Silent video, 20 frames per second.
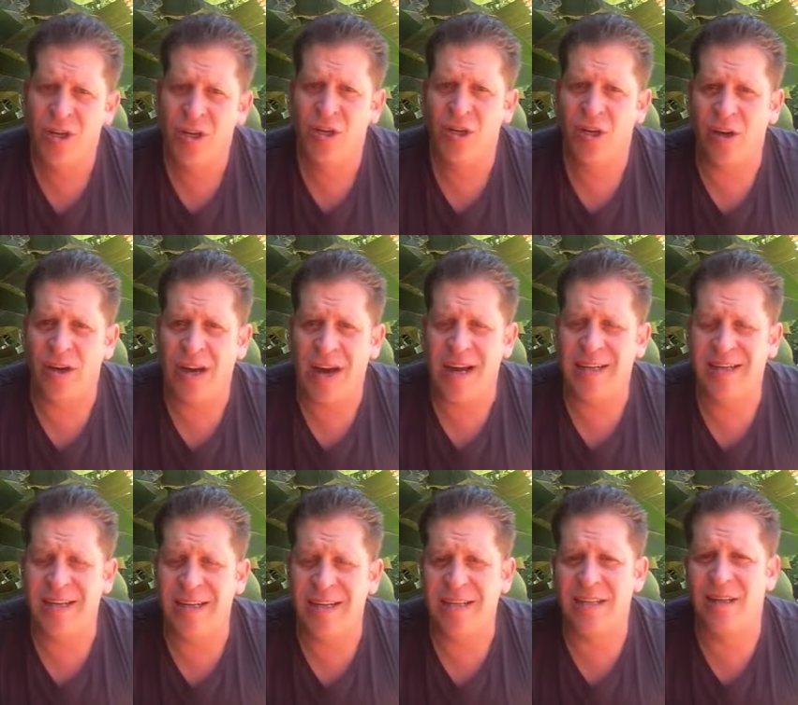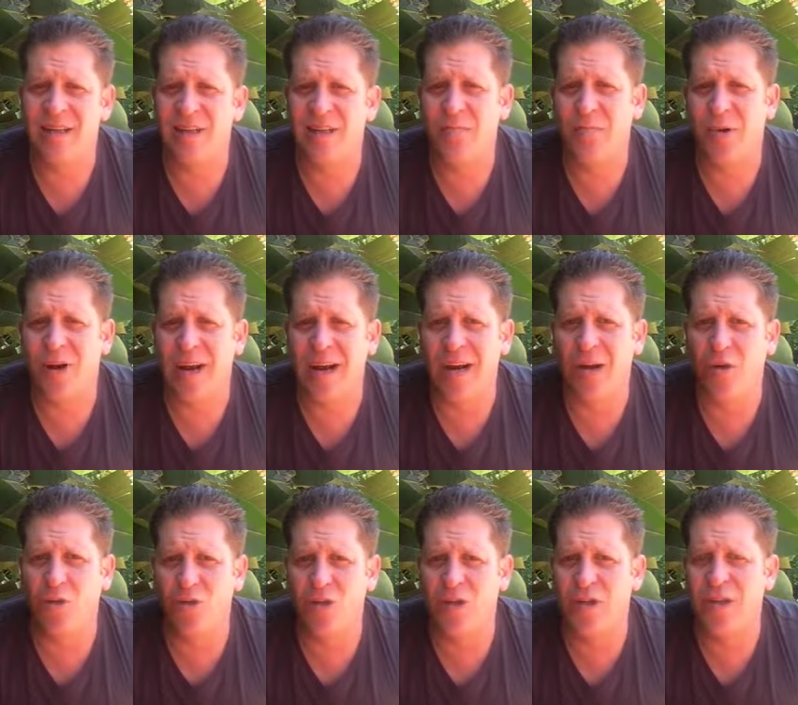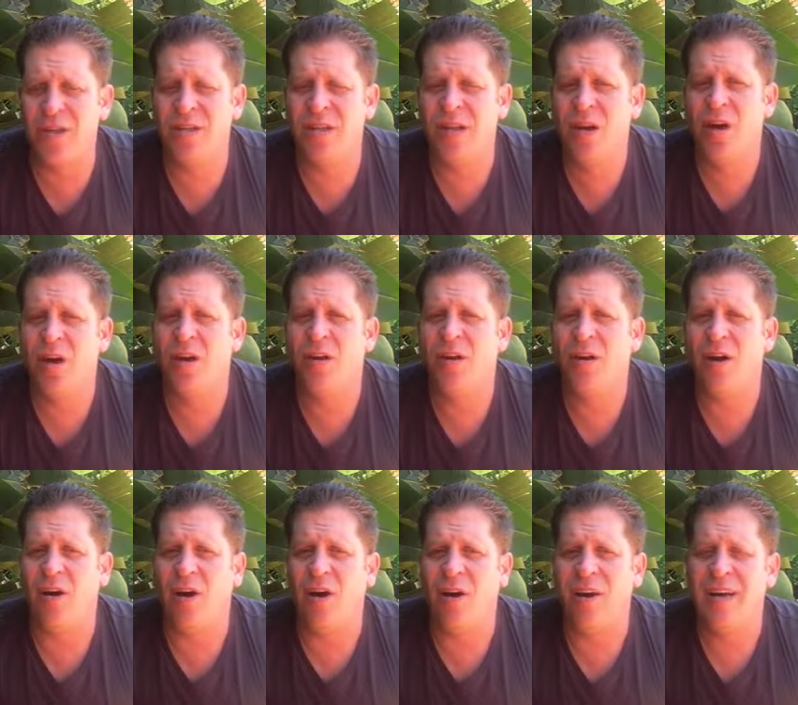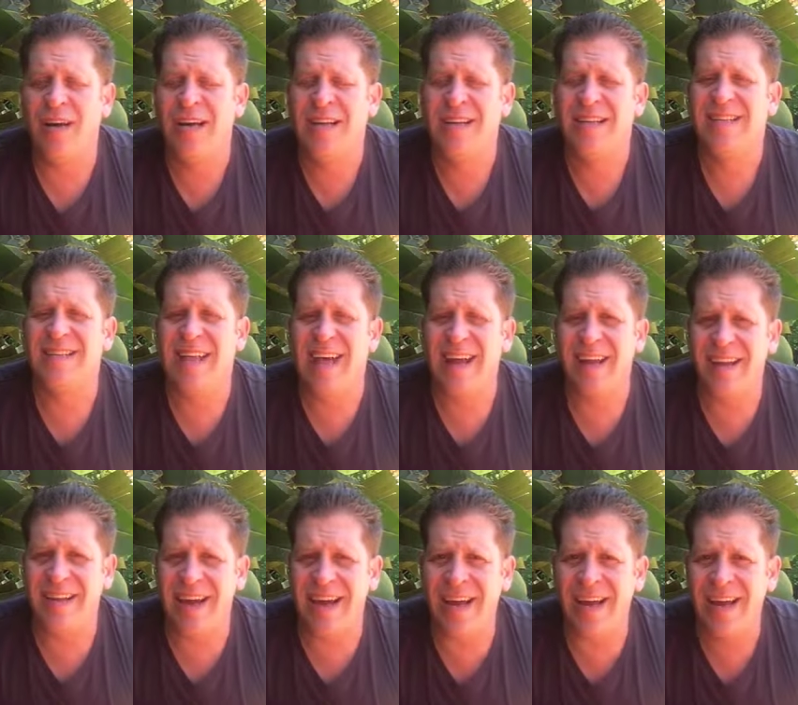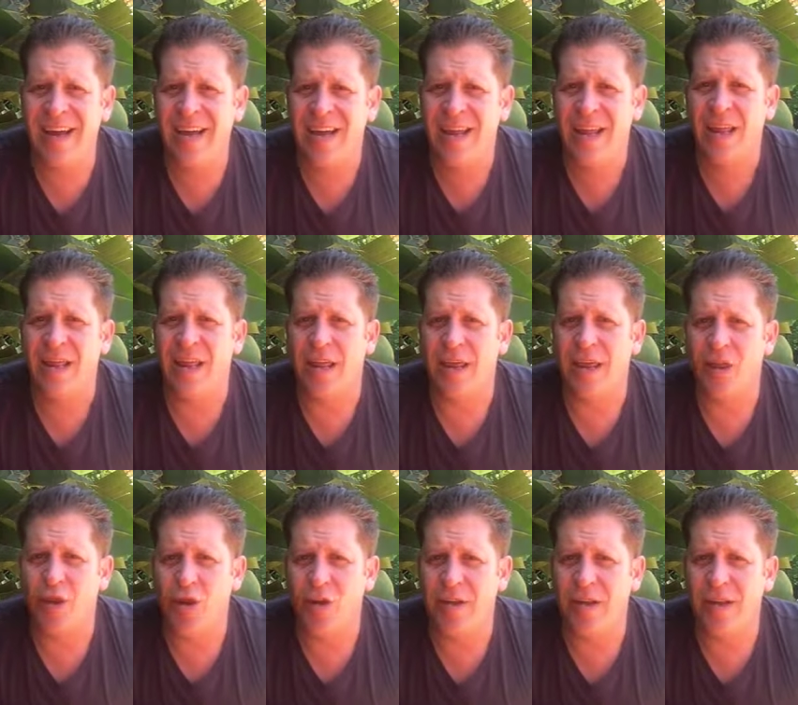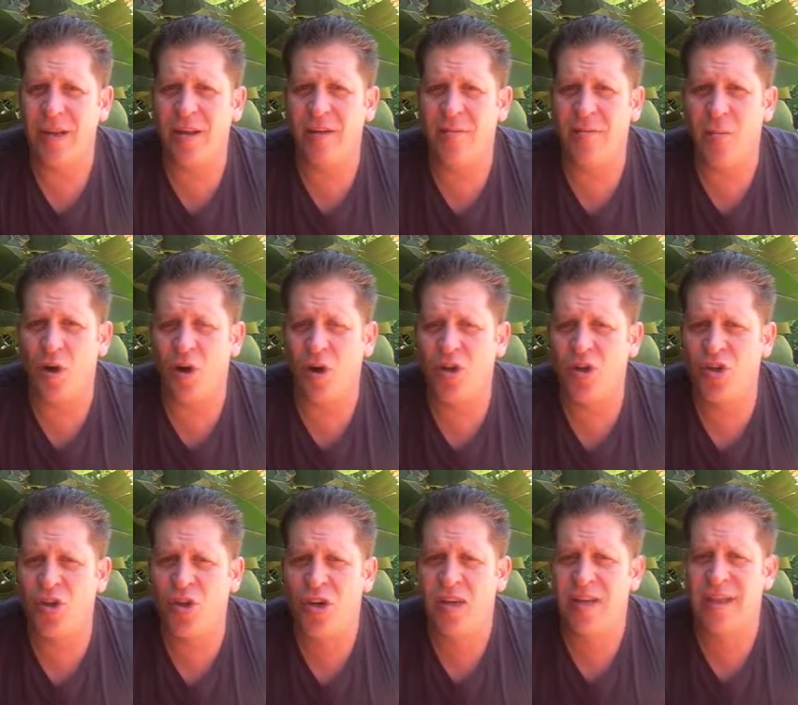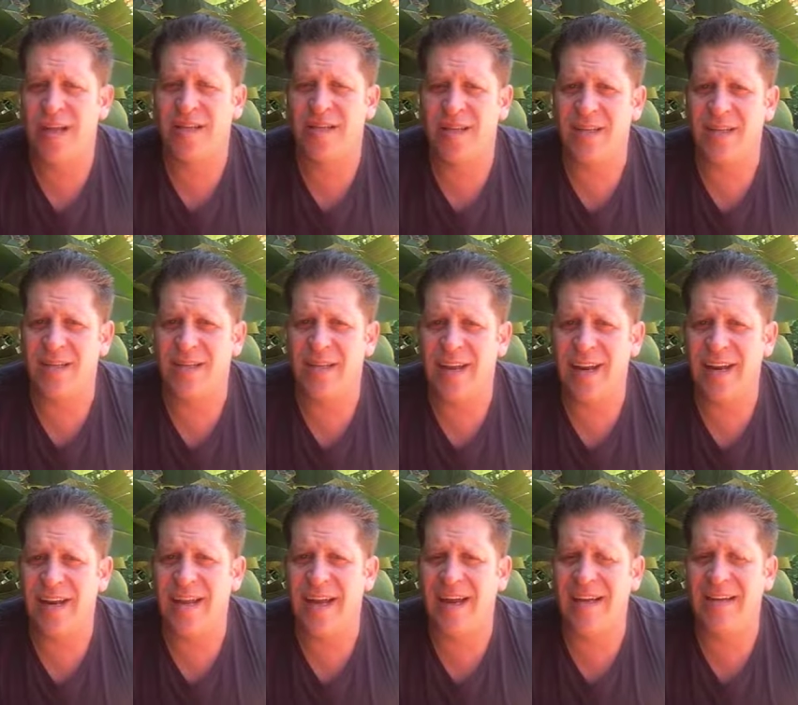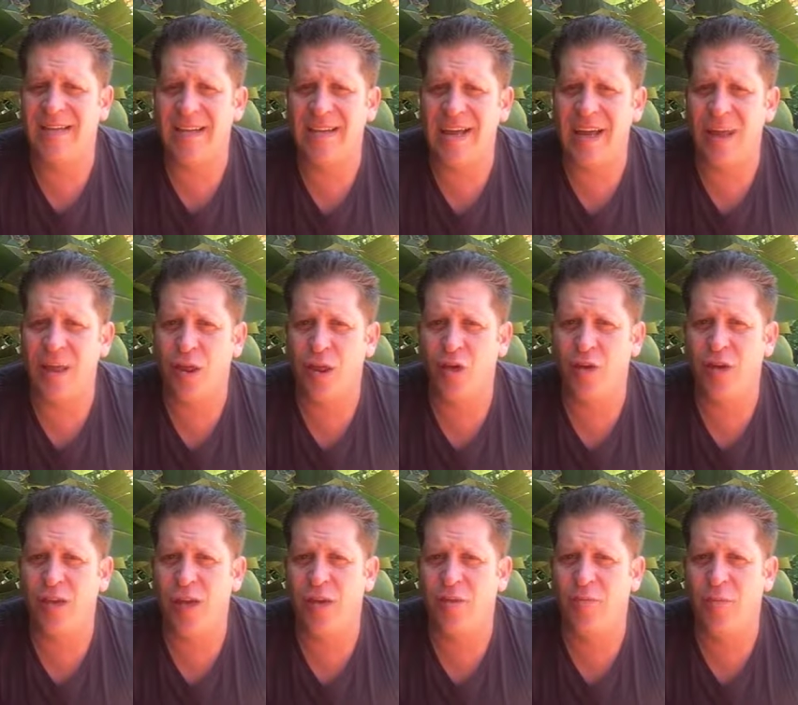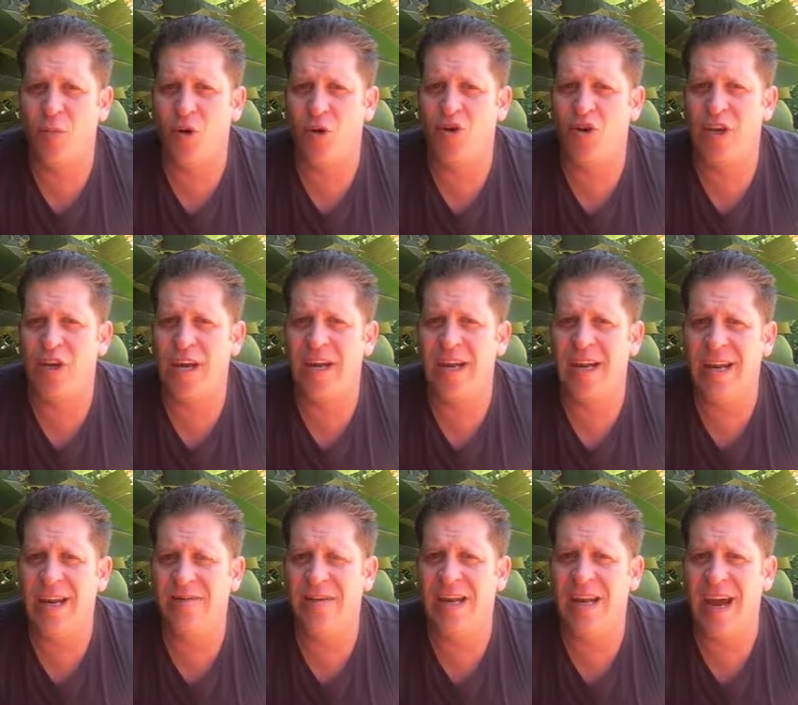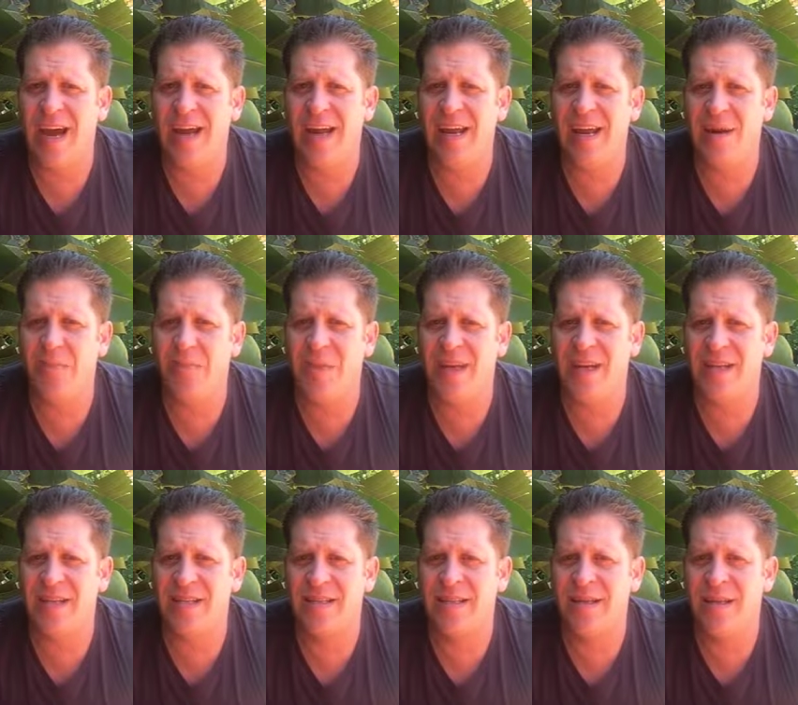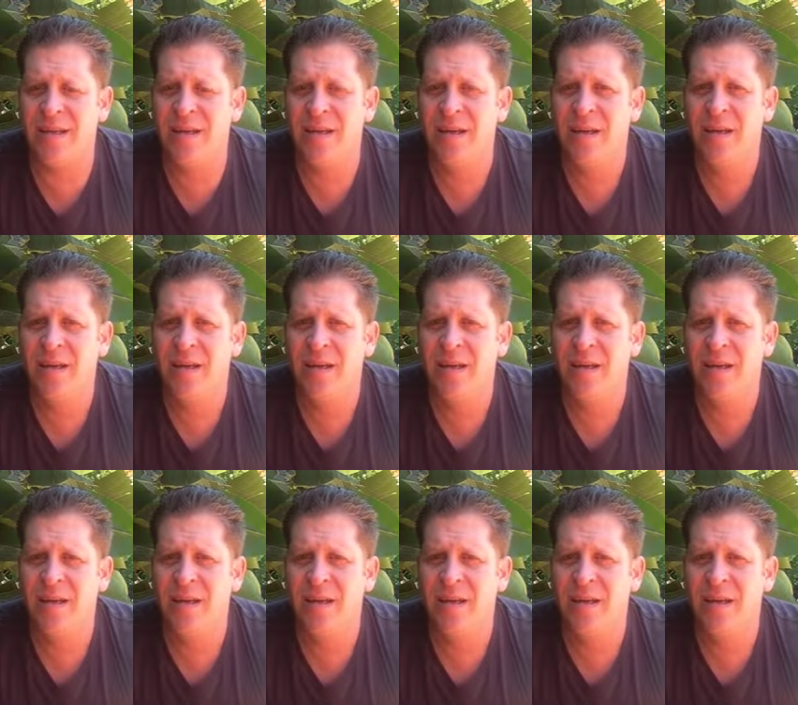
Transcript: So, guys, listen, this product launches on Saturday the 13th of March, that's this Saturday, Saturday the 13th of March at 11 a.m. EST.